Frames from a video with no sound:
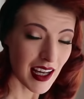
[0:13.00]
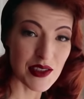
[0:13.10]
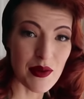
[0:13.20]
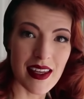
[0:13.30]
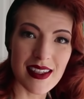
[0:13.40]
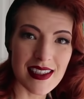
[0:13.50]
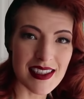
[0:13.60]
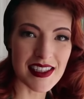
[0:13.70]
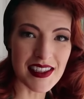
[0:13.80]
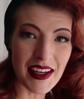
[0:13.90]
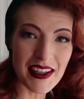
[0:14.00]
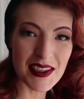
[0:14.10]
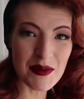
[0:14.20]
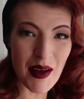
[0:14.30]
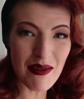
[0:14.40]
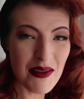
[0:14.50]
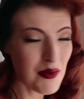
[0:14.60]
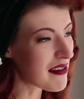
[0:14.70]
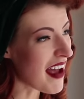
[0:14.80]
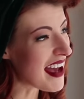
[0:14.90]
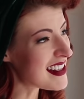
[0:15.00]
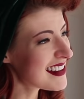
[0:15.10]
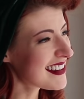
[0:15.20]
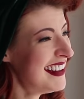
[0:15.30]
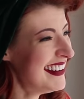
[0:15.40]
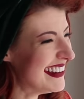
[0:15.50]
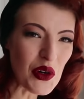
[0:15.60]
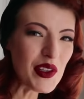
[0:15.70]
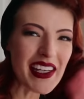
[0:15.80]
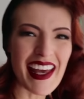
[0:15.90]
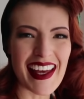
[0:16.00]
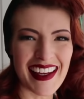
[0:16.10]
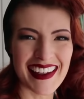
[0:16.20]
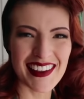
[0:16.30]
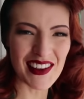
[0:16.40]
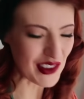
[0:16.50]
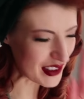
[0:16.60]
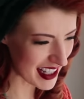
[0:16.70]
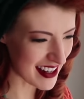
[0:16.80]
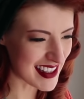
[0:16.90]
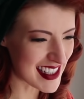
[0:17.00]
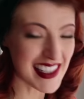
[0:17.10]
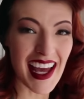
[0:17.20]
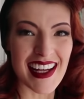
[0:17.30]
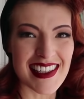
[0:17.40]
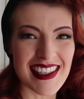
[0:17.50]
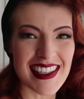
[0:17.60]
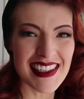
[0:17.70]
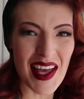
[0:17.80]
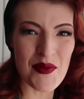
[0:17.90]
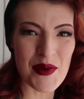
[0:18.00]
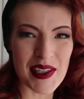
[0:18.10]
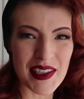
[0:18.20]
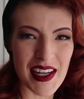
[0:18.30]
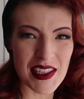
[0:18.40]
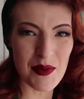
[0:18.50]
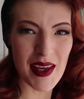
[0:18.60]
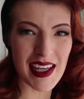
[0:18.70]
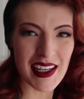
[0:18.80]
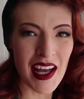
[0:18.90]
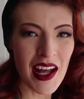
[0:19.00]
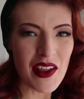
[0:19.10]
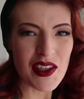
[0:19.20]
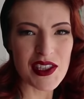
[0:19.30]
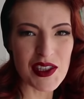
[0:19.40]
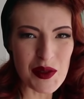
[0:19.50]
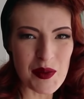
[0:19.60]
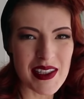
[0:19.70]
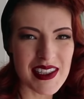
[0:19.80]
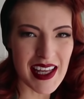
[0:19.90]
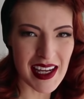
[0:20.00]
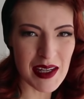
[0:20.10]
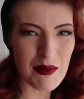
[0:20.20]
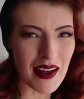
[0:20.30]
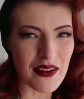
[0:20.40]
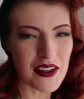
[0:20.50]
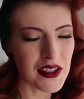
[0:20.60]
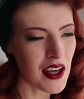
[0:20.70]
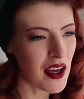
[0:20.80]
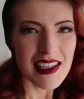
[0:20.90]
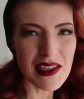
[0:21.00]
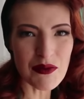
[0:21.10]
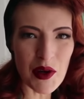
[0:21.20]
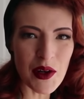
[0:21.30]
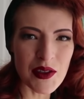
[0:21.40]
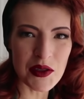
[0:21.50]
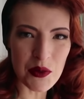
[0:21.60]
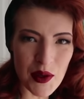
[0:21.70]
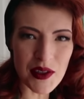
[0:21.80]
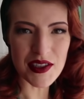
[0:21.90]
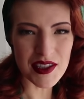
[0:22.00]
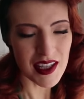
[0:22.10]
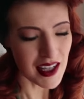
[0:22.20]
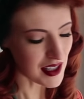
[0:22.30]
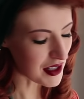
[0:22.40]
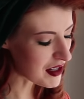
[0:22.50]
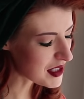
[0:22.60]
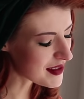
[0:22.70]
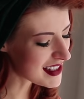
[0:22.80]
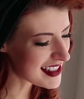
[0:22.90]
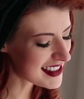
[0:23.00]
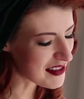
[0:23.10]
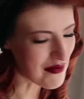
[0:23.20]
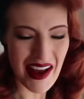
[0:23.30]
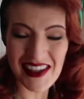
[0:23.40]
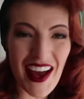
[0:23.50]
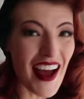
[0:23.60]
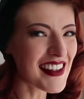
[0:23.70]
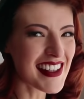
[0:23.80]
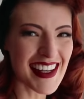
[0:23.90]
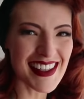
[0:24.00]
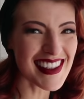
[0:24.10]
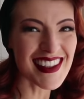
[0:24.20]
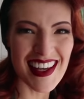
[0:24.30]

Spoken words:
I swear this is the sunniest month we've had. All year it decides that December is going to be the super sunny month. Is it wrong to want the Christmases of my childhood?